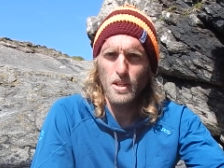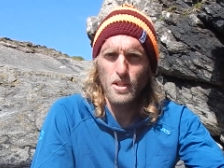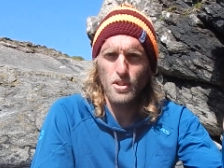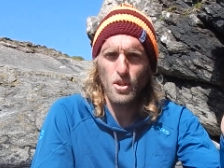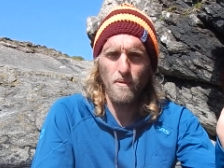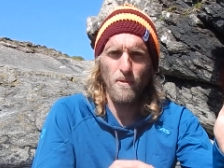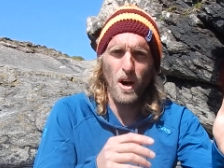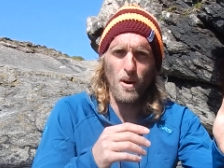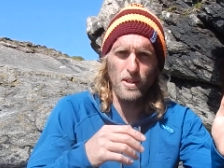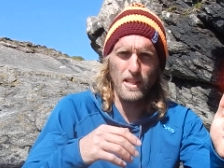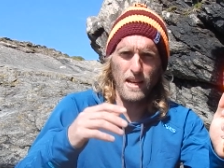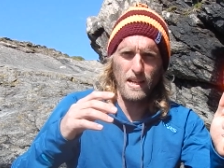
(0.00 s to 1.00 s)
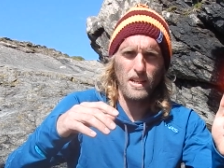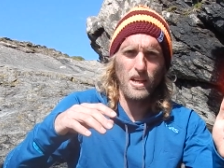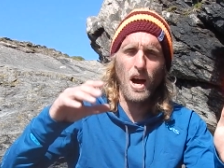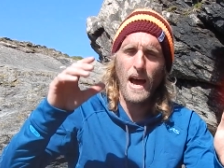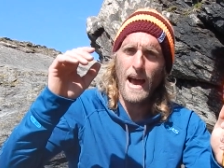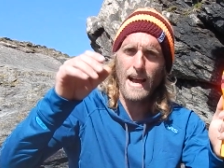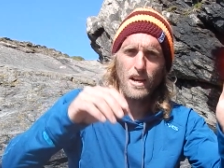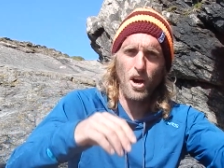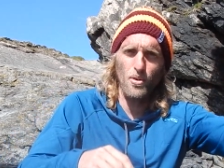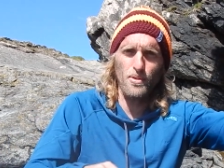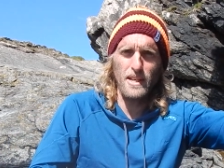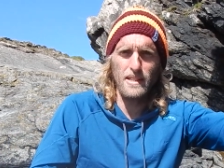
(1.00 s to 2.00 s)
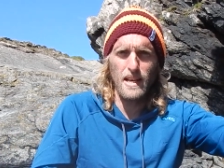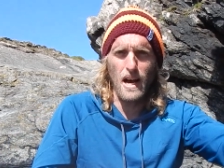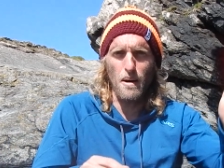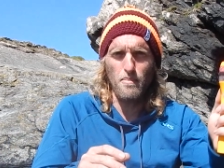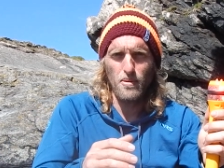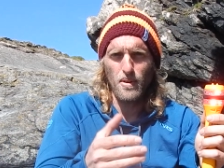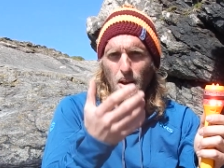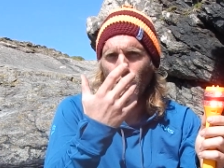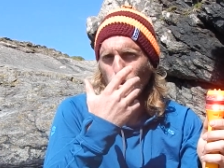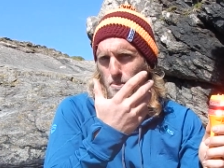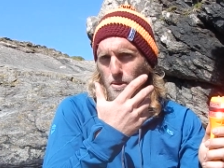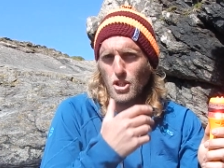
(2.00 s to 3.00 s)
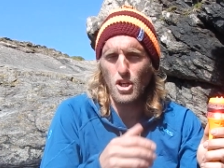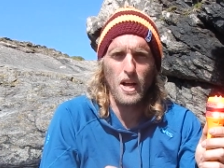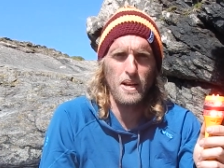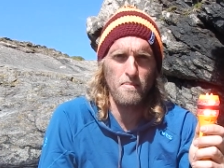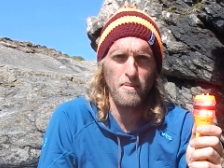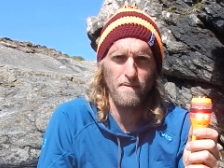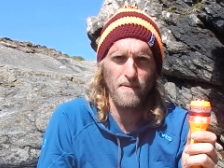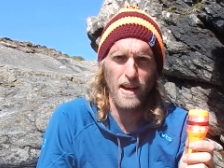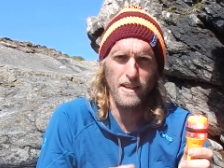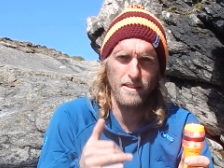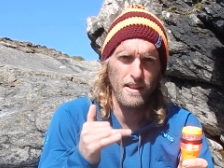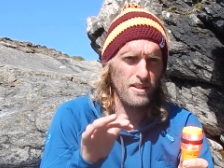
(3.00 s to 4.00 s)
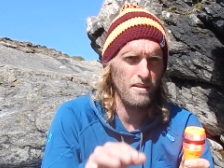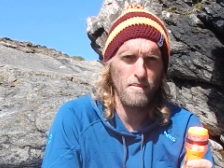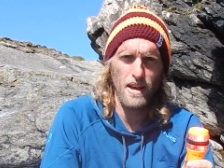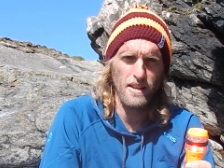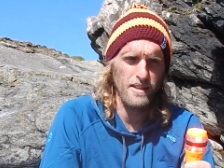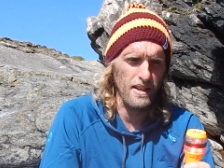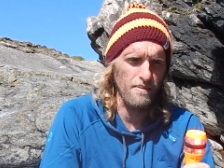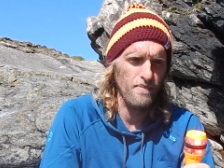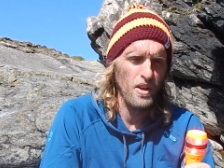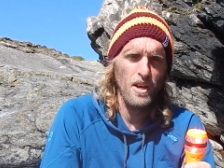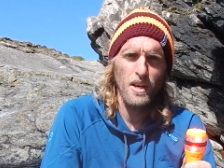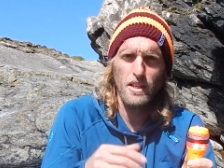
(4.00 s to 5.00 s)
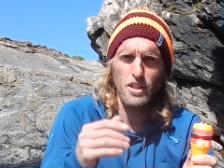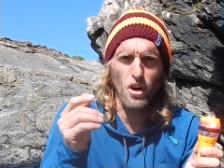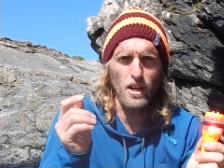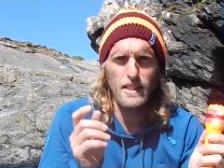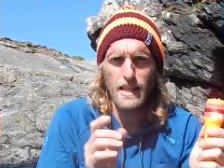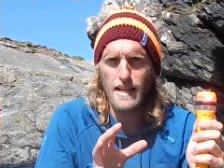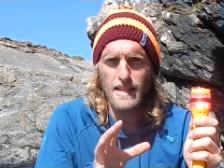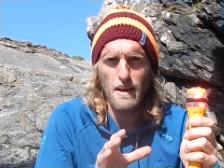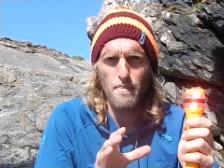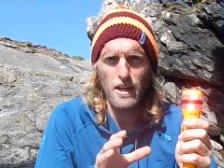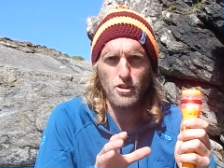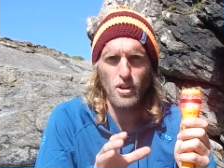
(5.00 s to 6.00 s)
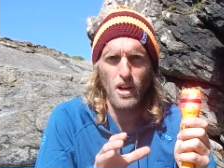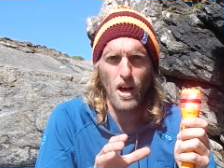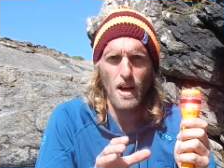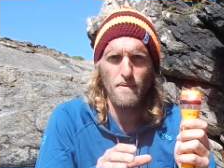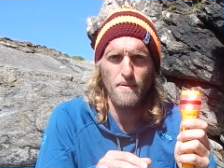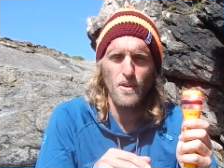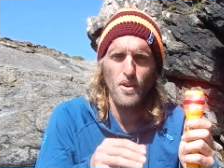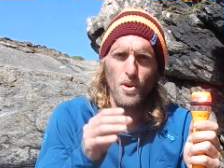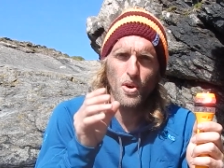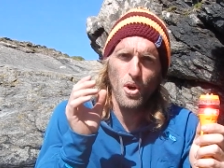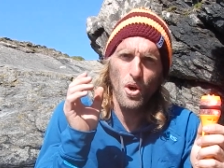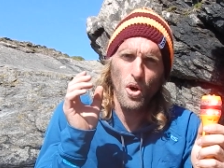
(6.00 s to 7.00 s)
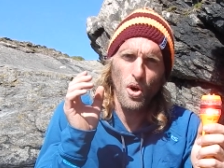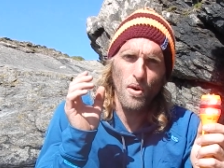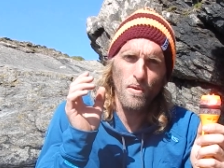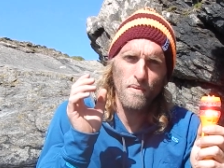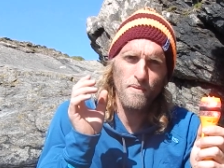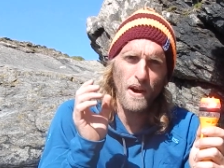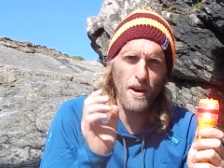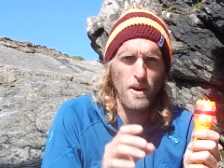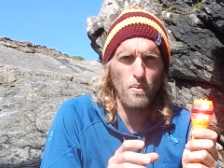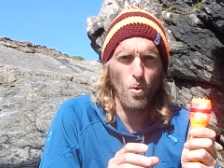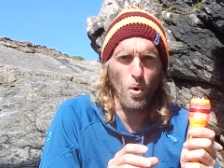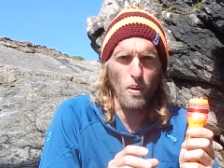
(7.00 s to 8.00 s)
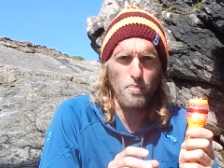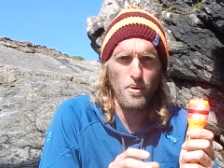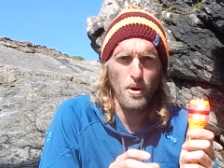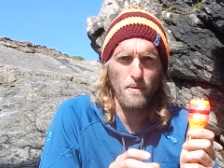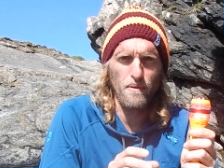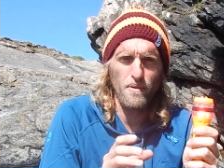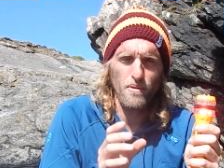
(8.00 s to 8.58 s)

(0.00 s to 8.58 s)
So if I was in a kayak holding this up, it wouldn't be shining in my face. That's amazing. It's got a 10 year battery life, very waterproof,